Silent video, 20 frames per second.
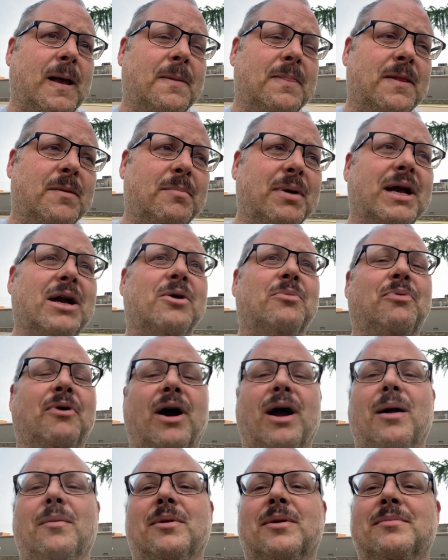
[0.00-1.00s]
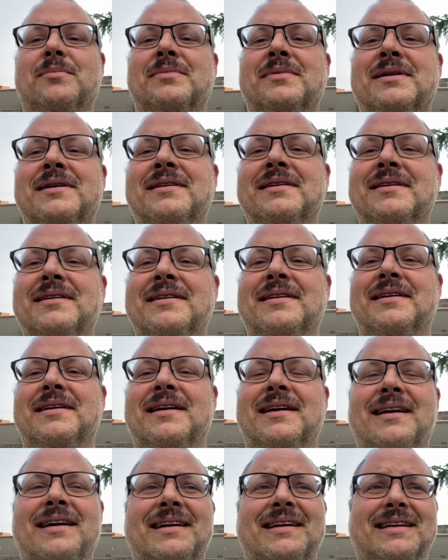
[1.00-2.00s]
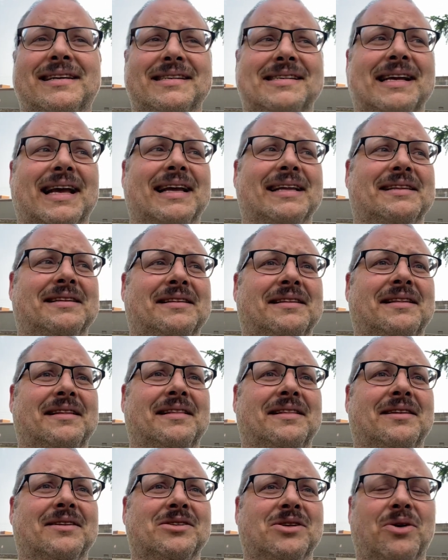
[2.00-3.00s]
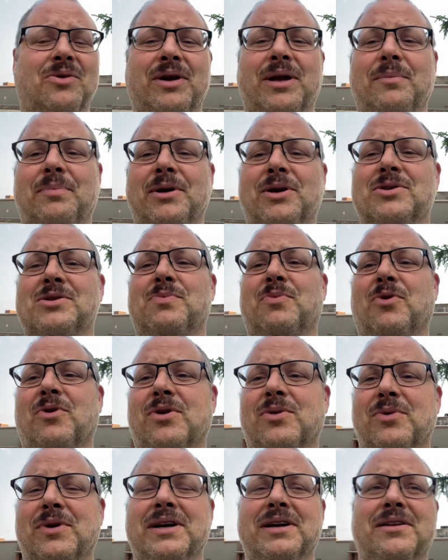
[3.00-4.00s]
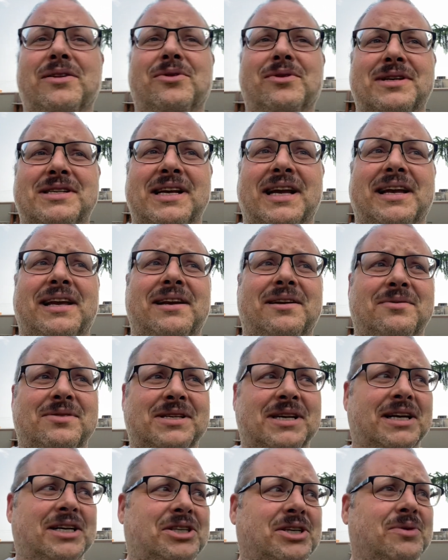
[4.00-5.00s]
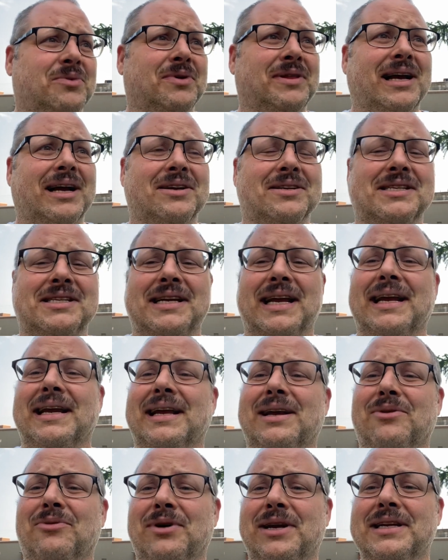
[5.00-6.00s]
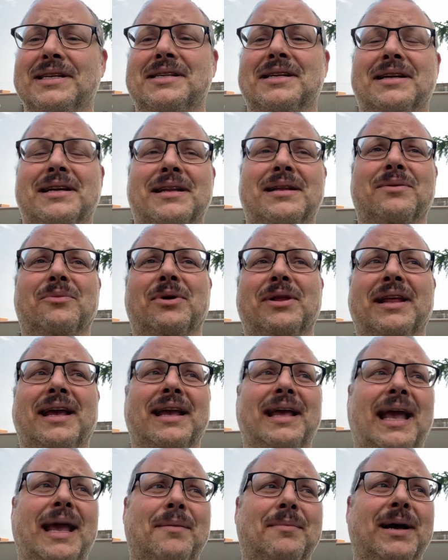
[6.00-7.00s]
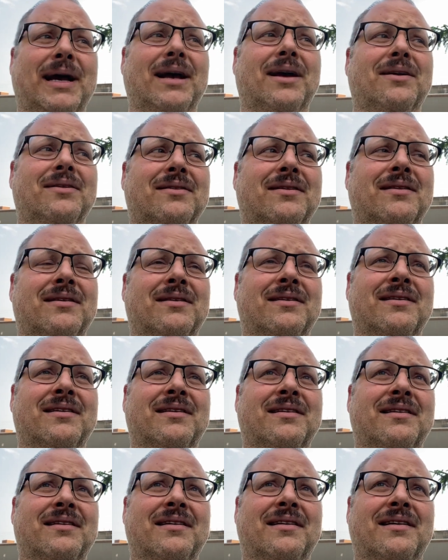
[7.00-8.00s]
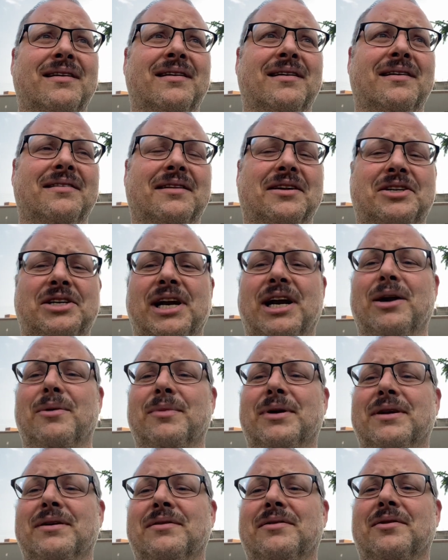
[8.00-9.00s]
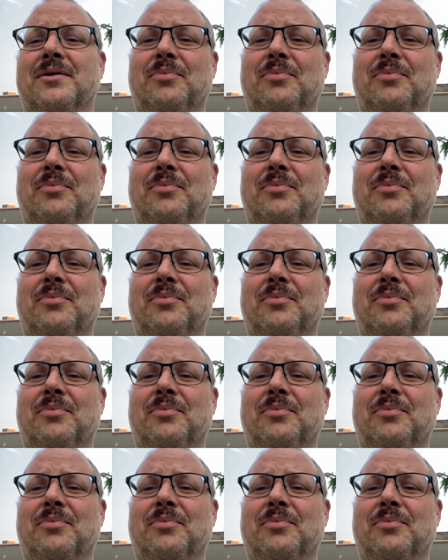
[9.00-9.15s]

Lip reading: The bigger problem is that the Zoning Appeals Board went into executive session without stating a reason. And then when they came out, the chairman, the